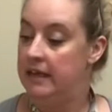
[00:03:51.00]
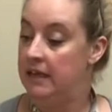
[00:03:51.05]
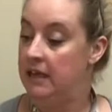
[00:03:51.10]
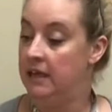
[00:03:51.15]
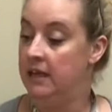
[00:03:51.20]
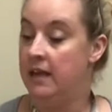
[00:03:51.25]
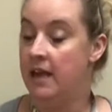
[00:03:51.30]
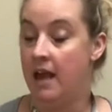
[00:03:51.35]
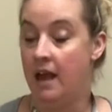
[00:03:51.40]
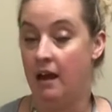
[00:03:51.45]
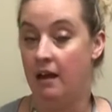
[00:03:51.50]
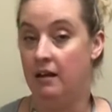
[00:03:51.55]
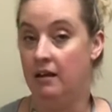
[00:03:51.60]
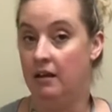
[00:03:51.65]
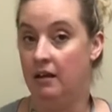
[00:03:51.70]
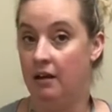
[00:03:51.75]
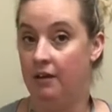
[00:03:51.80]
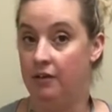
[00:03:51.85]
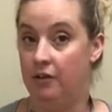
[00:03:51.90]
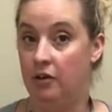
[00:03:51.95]
eat
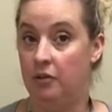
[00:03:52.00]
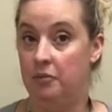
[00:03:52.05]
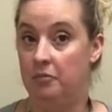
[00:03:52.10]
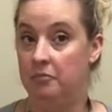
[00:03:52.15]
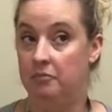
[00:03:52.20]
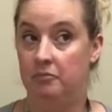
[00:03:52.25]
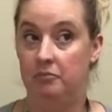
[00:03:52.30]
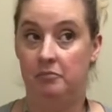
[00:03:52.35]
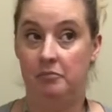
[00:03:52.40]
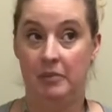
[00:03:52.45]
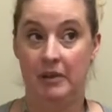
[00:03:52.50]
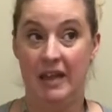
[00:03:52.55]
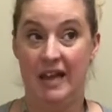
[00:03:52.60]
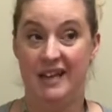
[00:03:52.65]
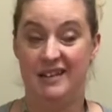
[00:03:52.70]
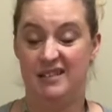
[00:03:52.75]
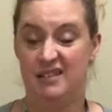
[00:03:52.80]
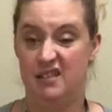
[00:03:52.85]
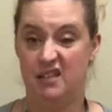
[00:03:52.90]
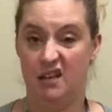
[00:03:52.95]
at other
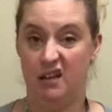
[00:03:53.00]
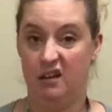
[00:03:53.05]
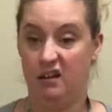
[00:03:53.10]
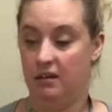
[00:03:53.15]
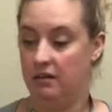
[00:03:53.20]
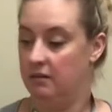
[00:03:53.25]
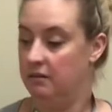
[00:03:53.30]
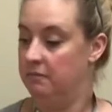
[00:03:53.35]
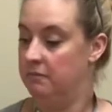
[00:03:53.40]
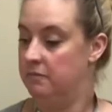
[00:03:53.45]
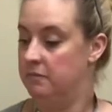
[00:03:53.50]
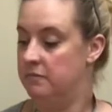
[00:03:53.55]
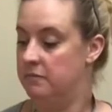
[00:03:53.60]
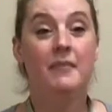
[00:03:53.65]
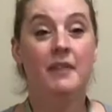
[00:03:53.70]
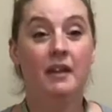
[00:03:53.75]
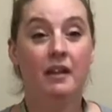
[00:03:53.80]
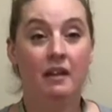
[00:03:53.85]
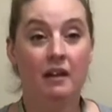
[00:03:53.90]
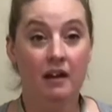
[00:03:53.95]
plastic.
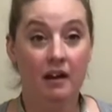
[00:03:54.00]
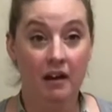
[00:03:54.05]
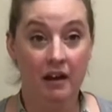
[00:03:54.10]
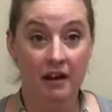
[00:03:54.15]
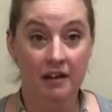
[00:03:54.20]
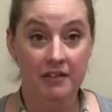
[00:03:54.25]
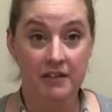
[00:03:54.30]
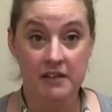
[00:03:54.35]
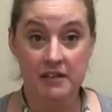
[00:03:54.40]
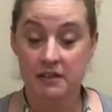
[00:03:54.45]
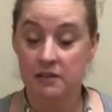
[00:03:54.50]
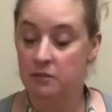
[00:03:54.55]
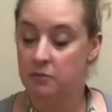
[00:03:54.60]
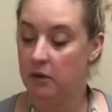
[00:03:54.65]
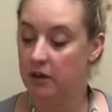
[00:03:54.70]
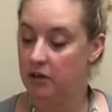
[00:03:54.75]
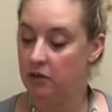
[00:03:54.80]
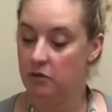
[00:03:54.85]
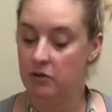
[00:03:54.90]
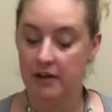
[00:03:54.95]
And this is
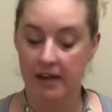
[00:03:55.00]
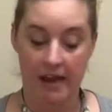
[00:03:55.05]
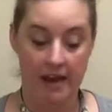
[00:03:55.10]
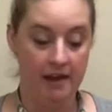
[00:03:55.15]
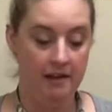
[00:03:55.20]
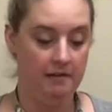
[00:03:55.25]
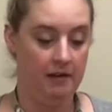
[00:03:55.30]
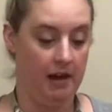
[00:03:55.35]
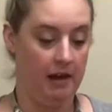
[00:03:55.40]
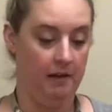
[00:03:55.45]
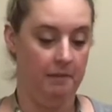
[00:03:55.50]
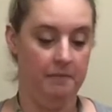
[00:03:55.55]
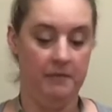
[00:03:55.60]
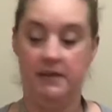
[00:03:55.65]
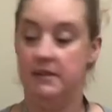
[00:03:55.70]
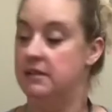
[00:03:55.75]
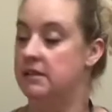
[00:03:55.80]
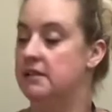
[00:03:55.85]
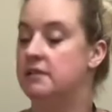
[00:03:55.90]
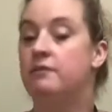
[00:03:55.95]
what you'll get.
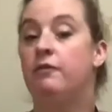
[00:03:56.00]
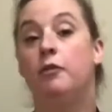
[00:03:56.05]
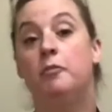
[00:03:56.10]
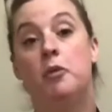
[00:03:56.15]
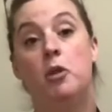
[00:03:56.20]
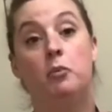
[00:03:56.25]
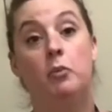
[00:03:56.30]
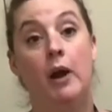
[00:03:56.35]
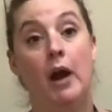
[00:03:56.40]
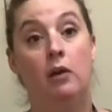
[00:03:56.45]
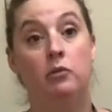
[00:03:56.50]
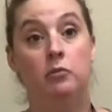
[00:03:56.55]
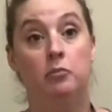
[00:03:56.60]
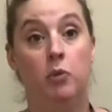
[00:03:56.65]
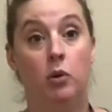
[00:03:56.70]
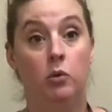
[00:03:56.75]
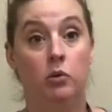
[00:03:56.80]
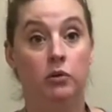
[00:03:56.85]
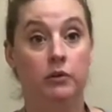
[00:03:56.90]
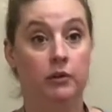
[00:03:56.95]
This is from the round
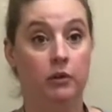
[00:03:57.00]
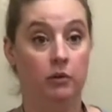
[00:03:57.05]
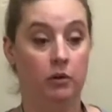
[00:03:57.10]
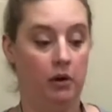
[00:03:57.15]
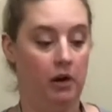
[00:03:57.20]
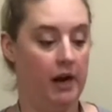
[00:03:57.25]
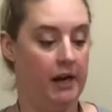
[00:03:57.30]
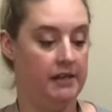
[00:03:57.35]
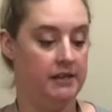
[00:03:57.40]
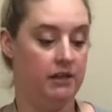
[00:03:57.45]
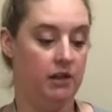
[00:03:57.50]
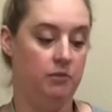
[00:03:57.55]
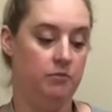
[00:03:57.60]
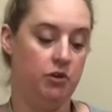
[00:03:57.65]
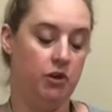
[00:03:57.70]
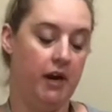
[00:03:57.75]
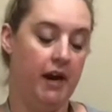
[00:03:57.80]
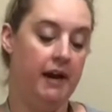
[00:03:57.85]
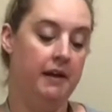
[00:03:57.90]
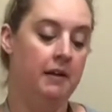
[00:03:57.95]
mold or ice cube
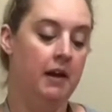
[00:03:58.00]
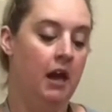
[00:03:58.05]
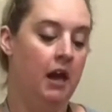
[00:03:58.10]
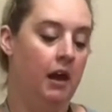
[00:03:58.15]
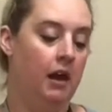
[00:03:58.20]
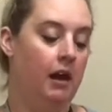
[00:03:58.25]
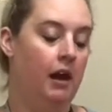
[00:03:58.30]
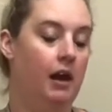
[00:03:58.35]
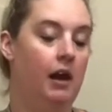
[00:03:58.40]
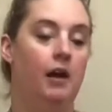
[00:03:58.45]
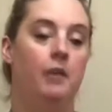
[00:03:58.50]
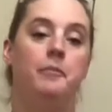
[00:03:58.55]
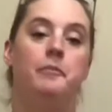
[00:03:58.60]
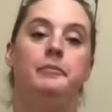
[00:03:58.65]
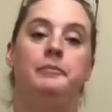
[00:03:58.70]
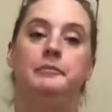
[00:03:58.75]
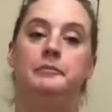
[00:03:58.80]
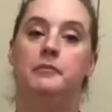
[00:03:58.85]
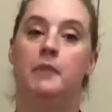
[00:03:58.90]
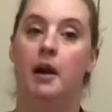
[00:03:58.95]
tray.
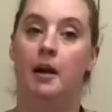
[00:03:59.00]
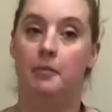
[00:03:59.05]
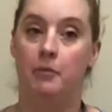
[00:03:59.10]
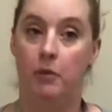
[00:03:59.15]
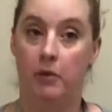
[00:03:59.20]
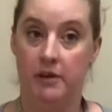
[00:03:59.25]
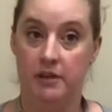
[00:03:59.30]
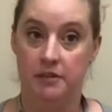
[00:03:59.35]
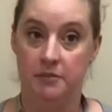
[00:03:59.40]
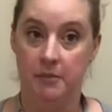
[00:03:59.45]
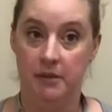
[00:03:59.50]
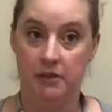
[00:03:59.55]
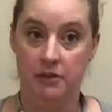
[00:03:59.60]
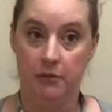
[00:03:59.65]
I'm going to be